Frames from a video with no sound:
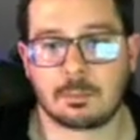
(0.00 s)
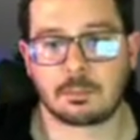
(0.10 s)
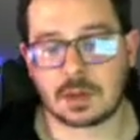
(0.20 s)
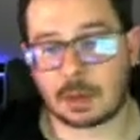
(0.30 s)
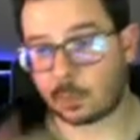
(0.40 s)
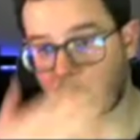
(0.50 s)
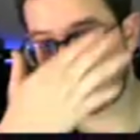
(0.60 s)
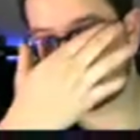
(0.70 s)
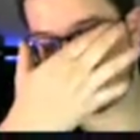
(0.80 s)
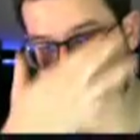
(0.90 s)
Number
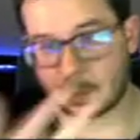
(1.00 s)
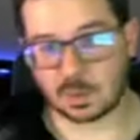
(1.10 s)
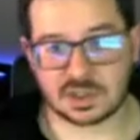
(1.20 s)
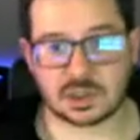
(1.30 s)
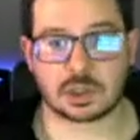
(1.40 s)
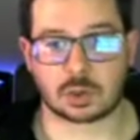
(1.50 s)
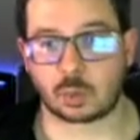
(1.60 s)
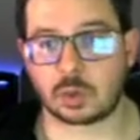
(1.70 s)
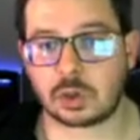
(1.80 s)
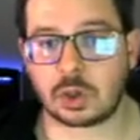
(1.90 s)
one, Zapdos is just a
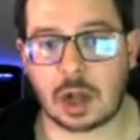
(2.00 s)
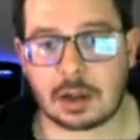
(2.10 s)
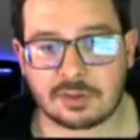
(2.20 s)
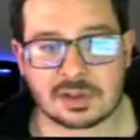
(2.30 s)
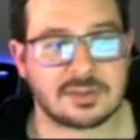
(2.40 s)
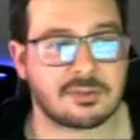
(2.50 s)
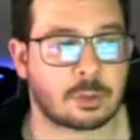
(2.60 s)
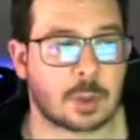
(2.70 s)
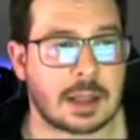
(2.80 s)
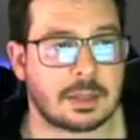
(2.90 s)
really good offensive
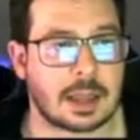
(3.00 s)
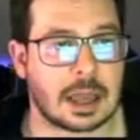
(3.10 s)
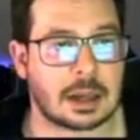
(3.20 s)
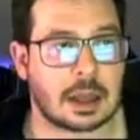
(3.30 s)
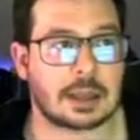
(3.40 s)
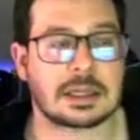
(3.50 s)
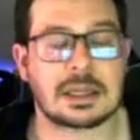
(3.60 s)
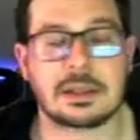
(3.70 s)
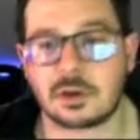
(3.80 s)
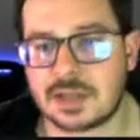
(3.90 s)
threat that I can
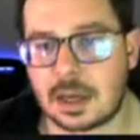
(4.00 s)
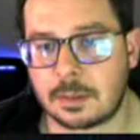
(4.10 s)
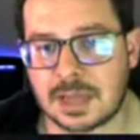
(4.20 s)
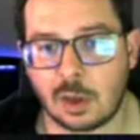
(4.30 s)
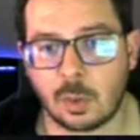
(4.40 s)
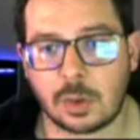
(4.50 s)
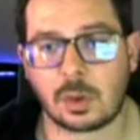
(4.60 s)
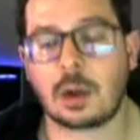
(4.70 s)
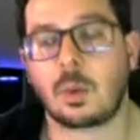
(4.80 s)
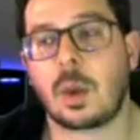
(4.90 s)
either set up Tailwind
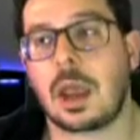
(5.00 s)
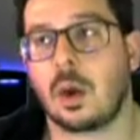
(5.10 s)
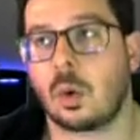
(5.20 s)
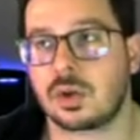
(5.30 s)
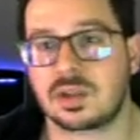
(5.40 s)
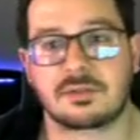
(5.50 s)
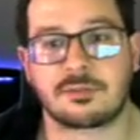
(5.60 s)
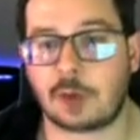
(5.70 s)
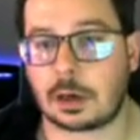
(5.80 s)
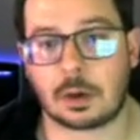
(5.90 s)
right away or just
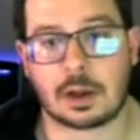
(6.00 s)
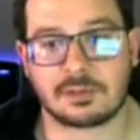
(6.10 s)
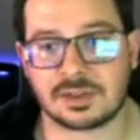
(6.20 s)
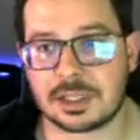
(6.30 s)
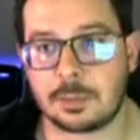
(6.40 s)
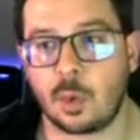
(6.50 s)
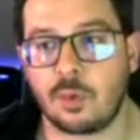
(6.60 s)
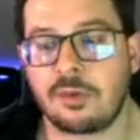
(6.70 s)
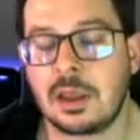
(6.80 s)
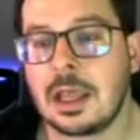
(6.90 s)
fire off a Z move.